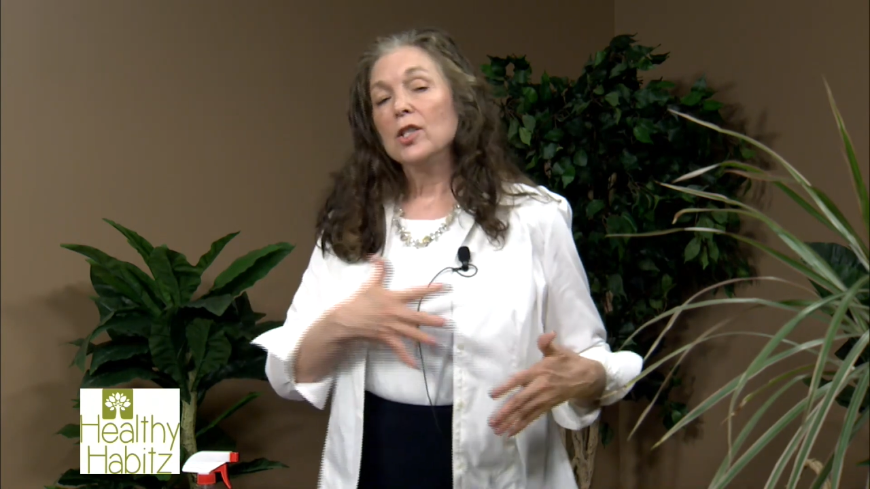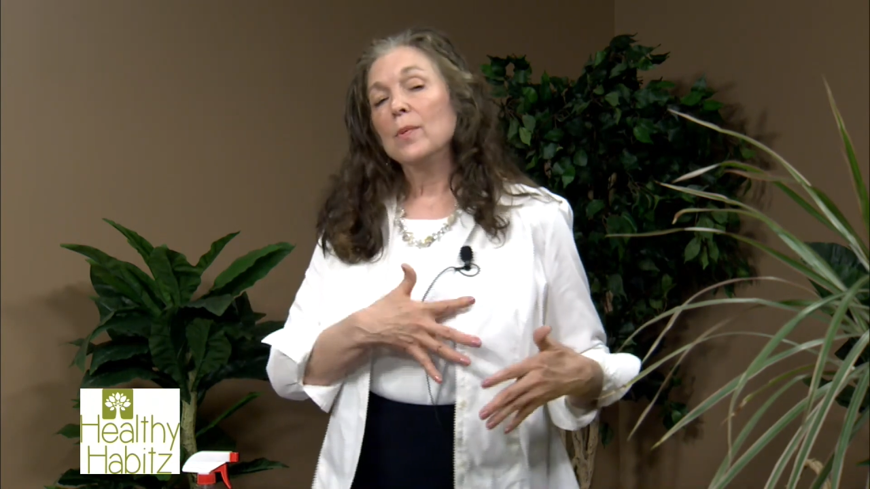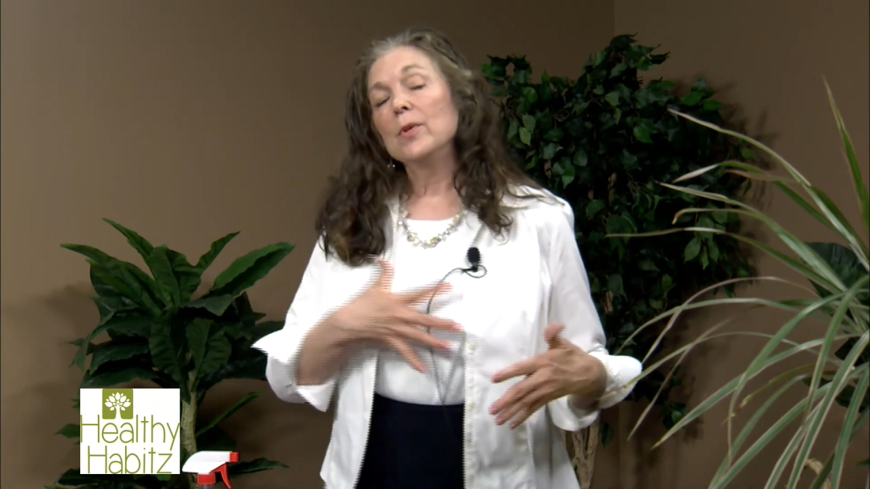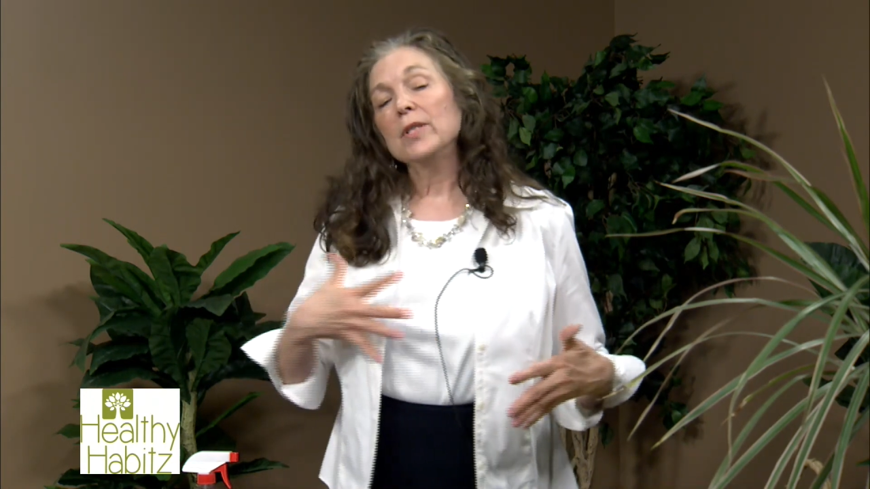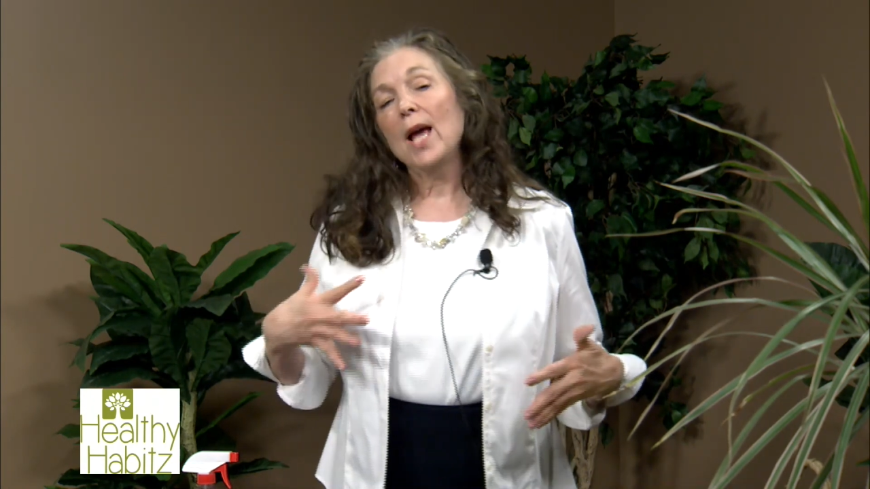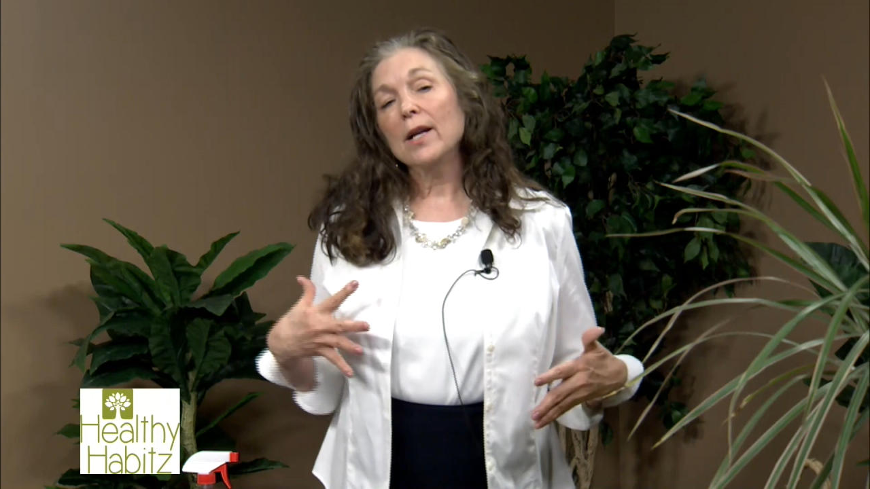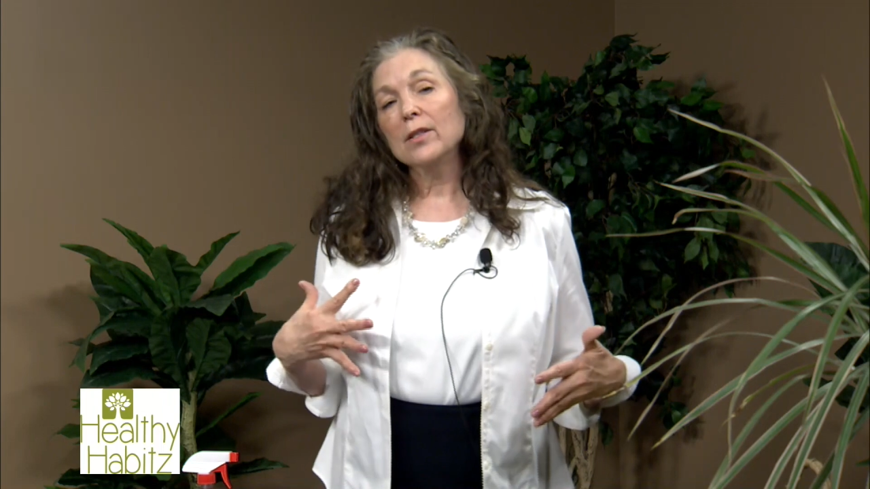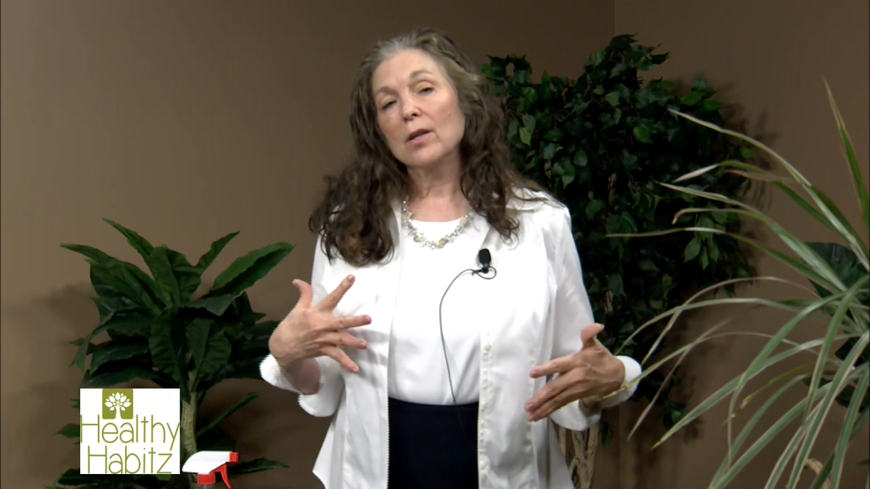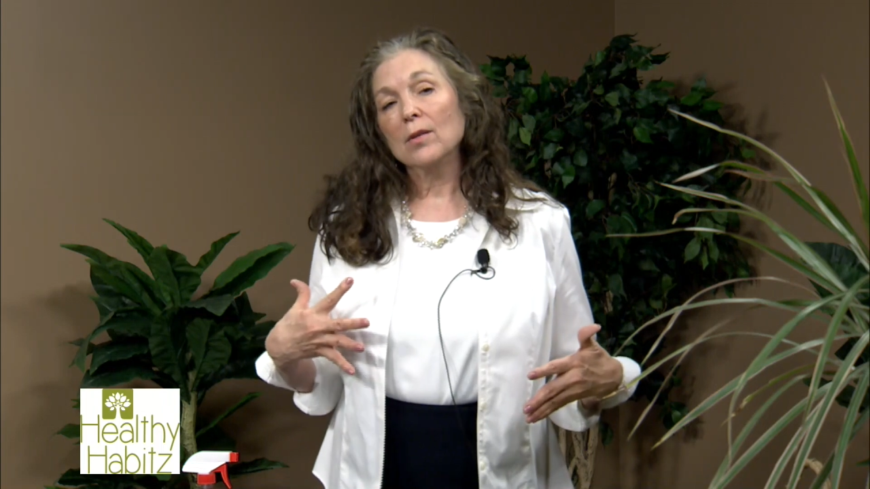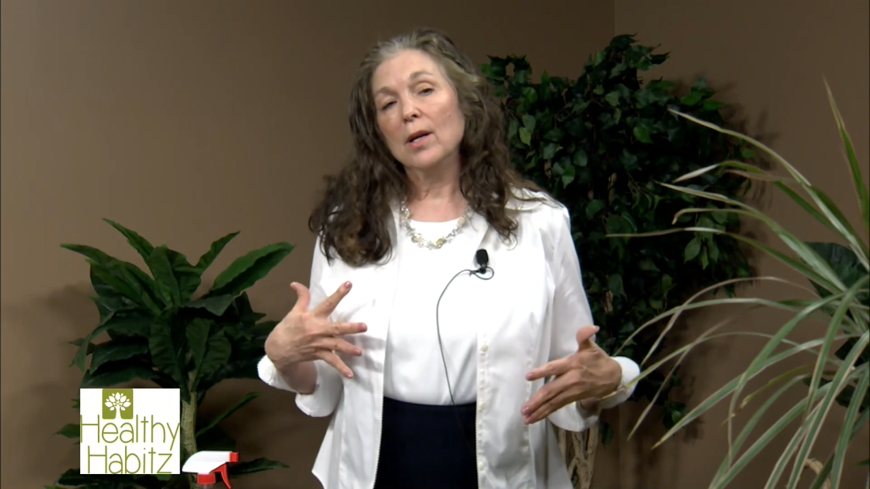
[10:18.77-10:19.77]
to
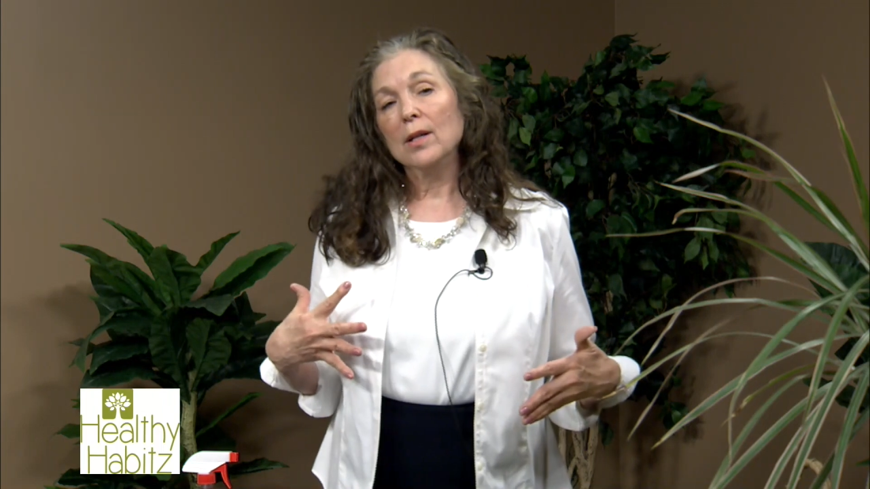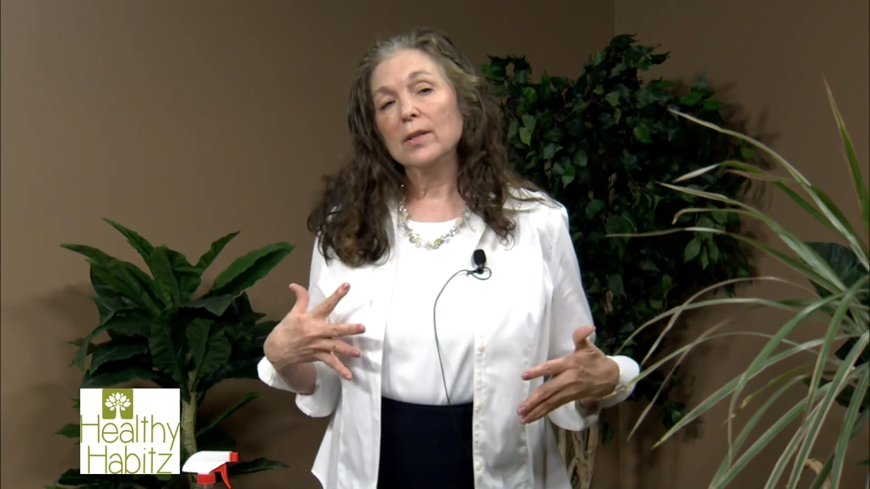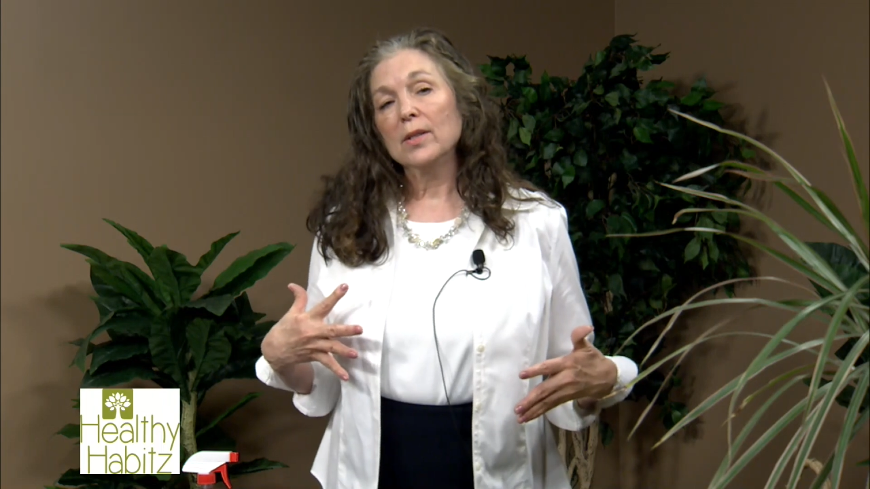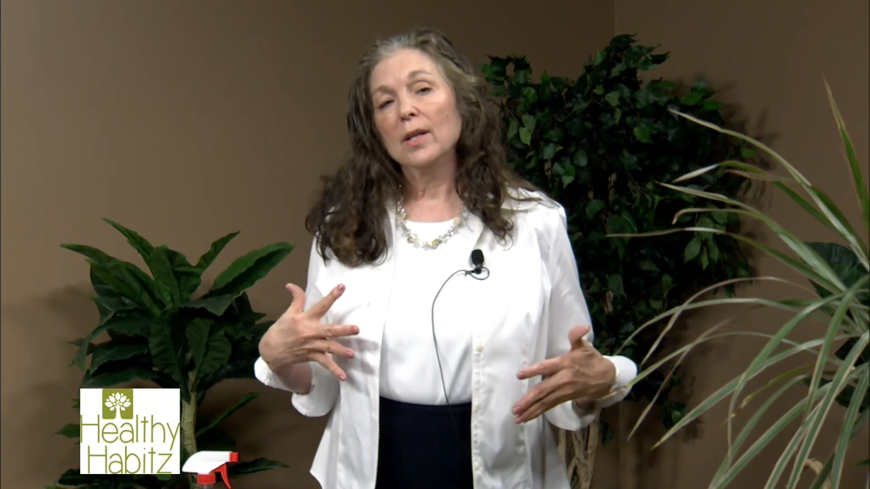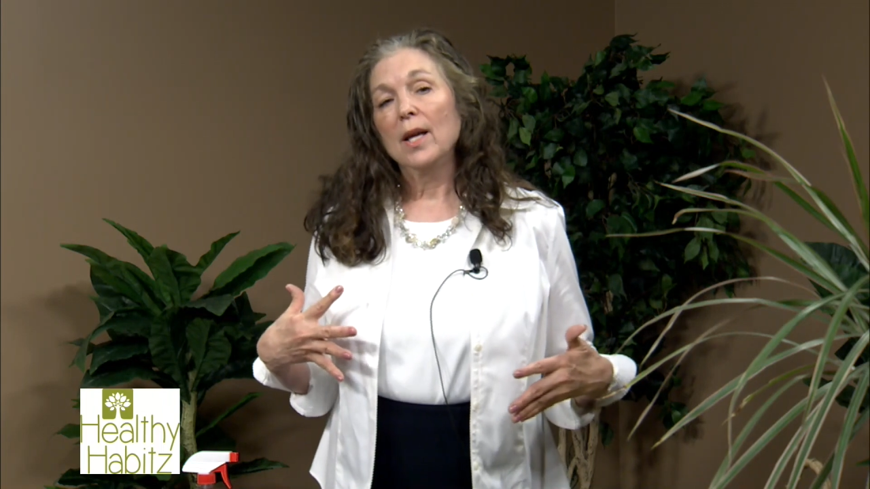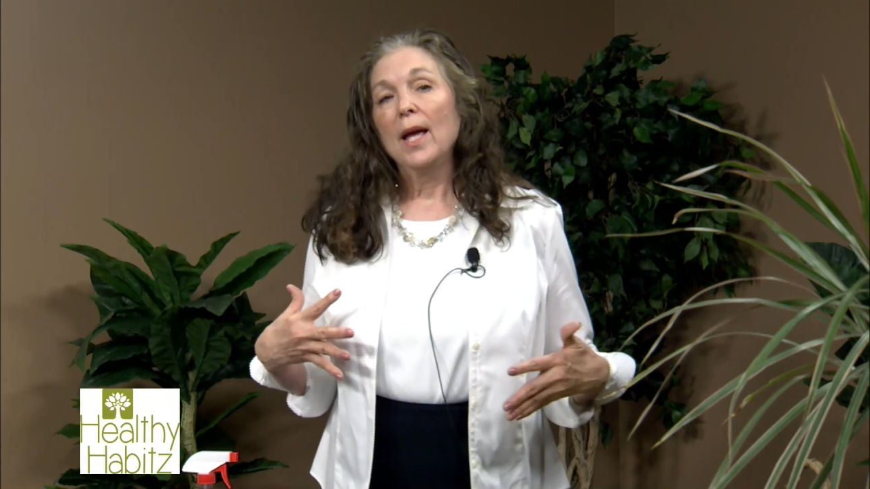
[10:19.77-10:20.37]
protect our lungs